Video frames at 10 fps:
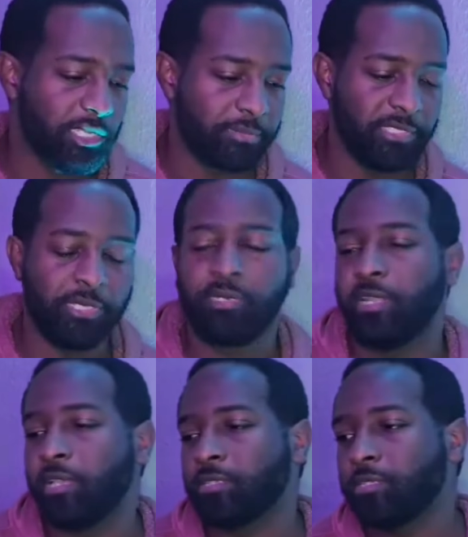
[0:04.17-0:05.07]

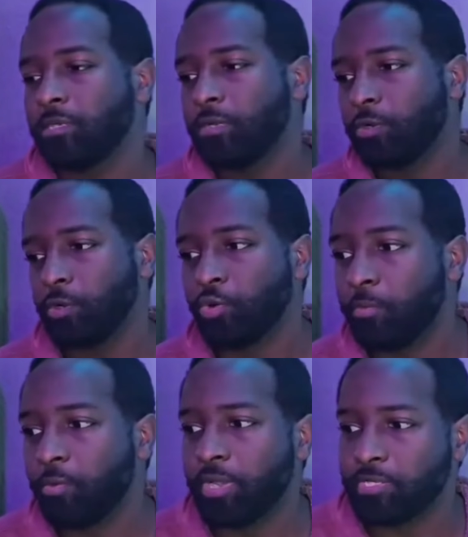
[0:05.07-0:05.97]
Samsung Dex or
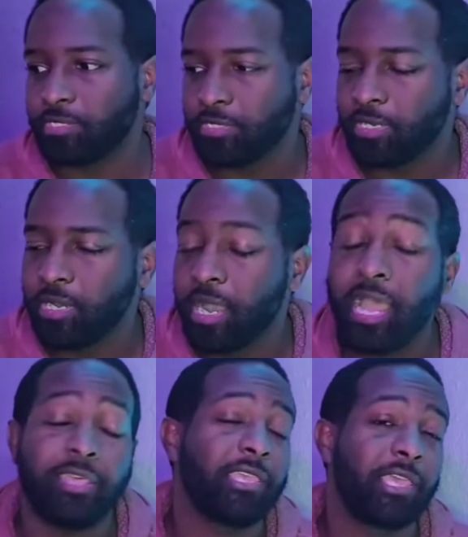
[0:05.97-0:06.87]
Chrome OS?
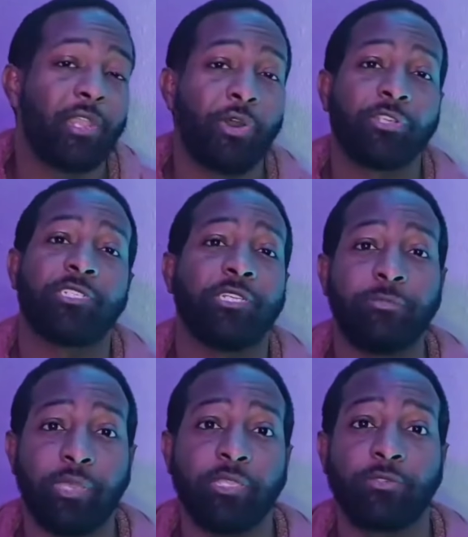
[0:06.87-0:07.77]
I think it
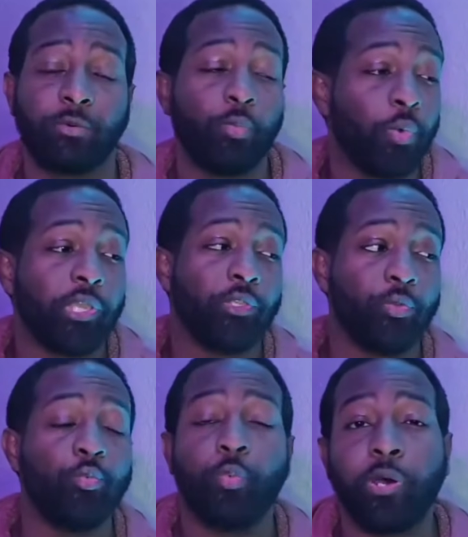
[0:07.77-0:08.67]
largely depends on what
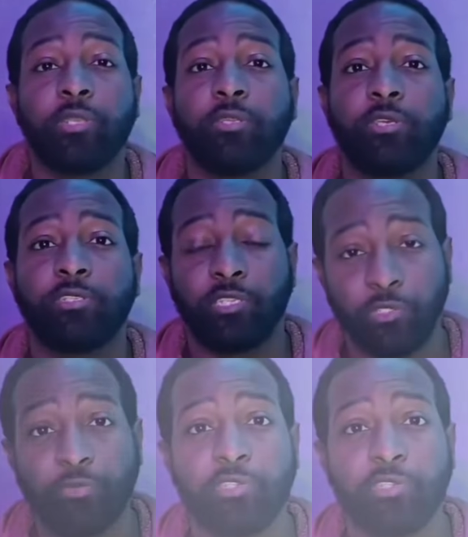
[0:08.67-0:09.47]
you want to